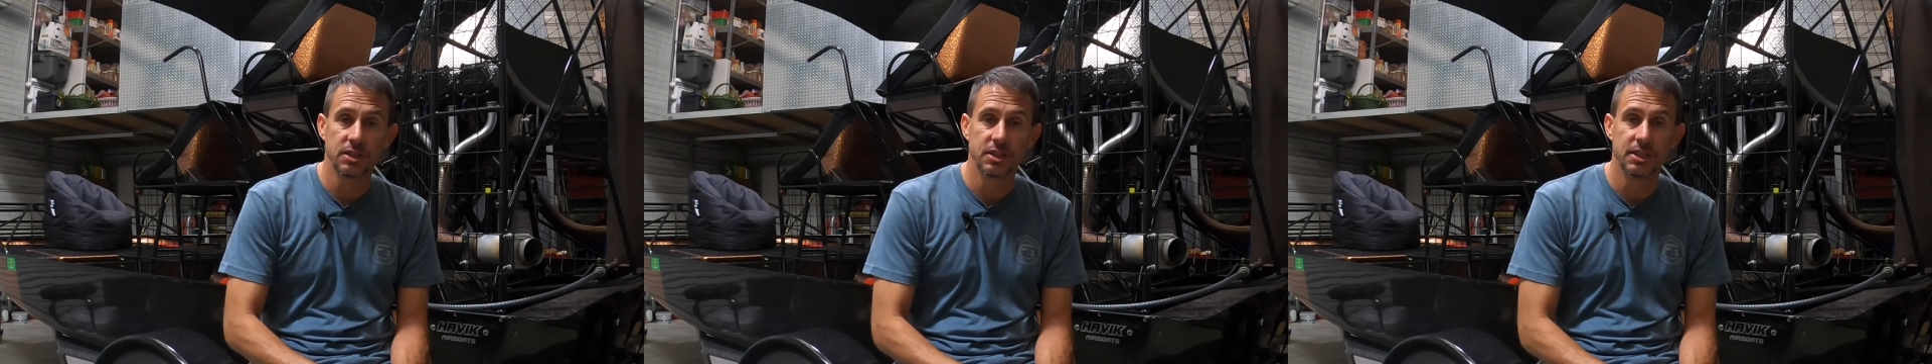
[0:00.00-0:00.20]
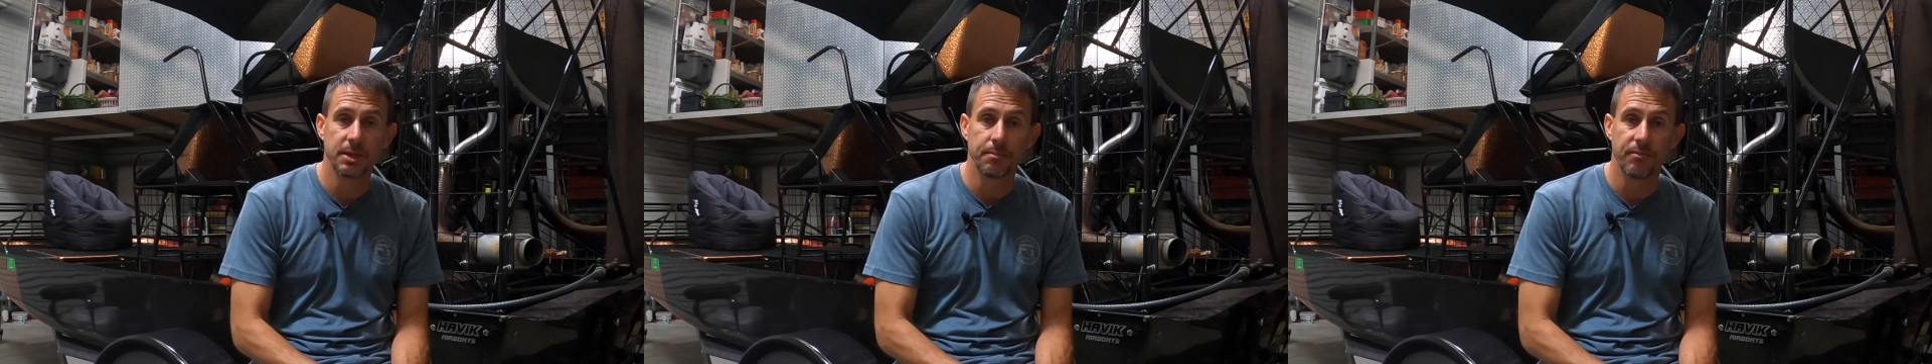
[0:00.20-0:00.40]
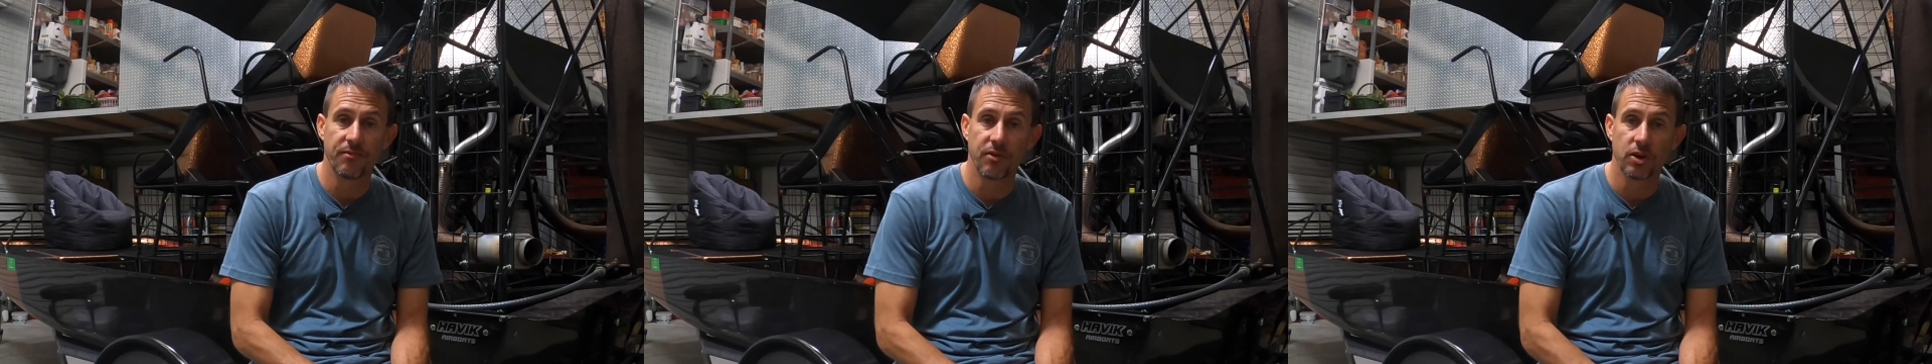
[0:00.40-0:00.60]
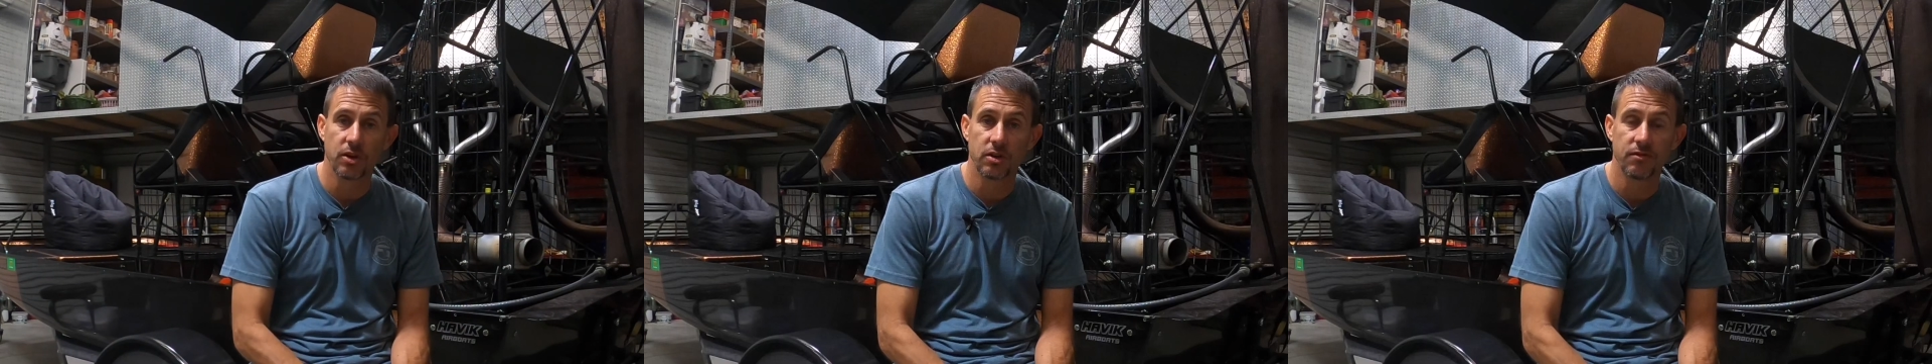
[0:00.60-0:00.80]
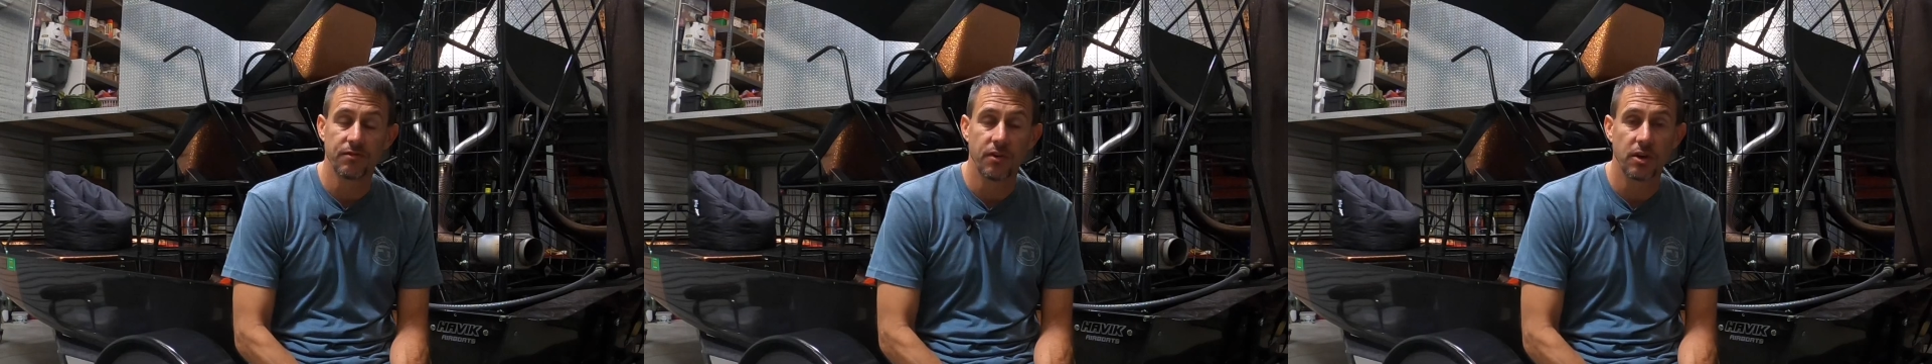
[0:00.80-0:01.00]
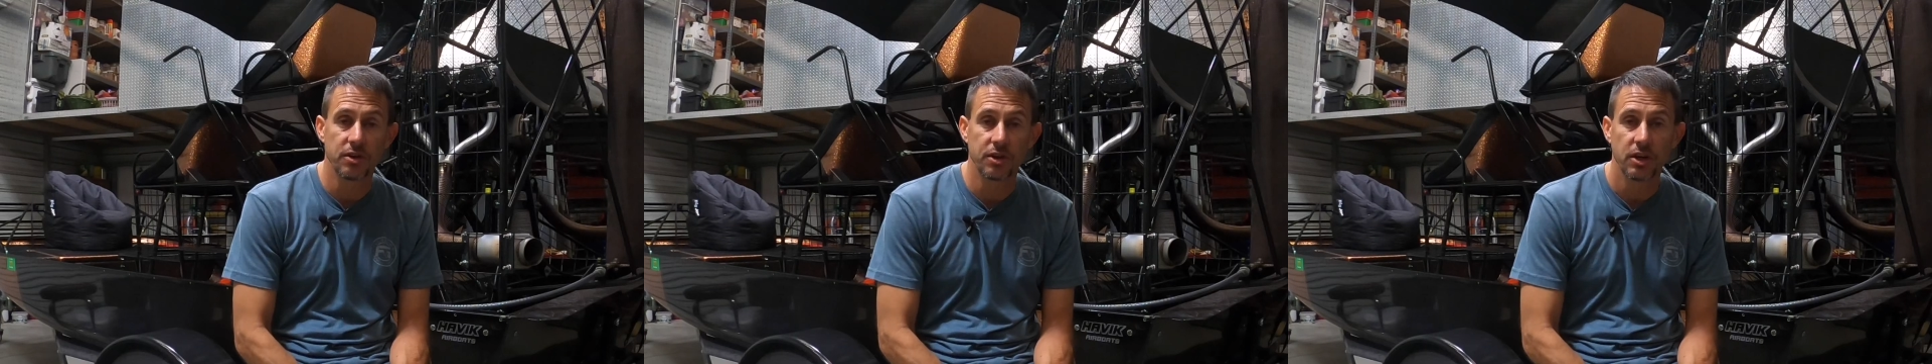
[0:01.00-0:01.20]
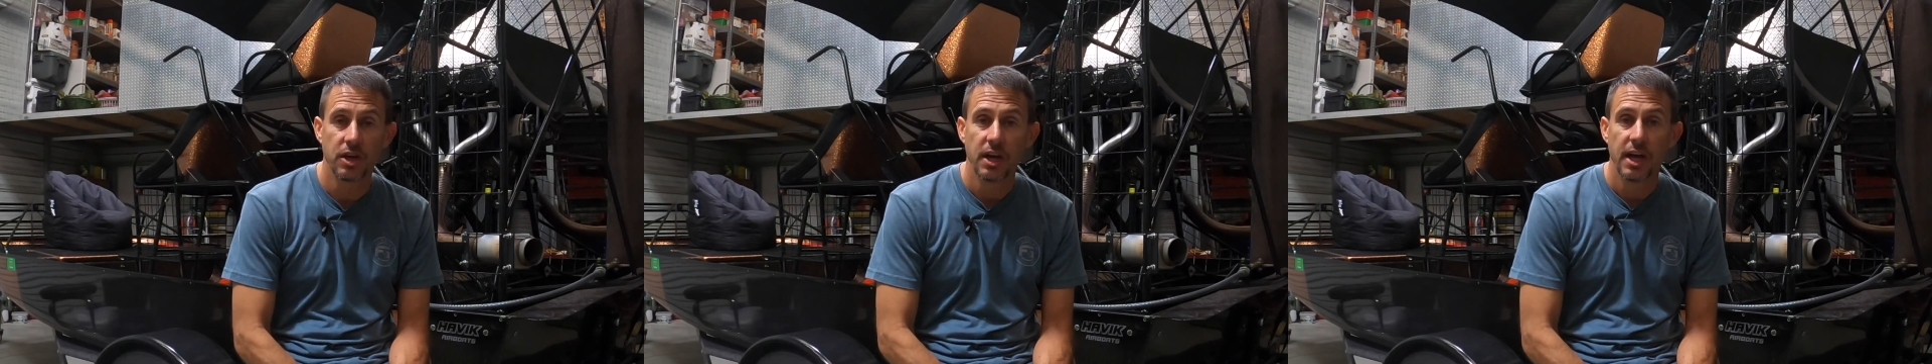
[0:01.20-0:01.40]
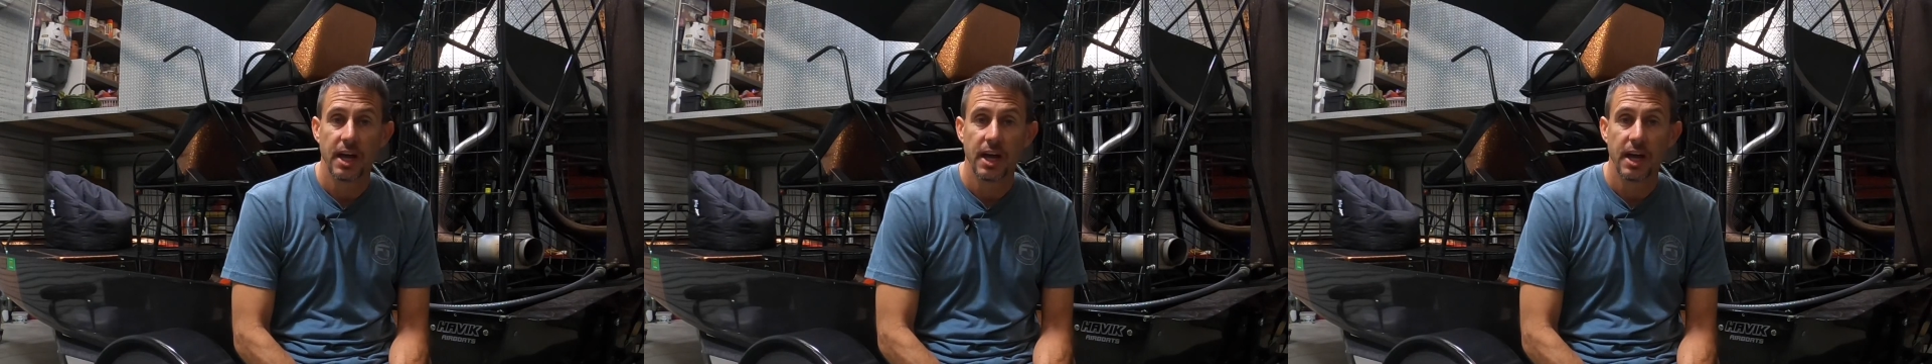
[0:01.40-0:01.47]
dip further and further,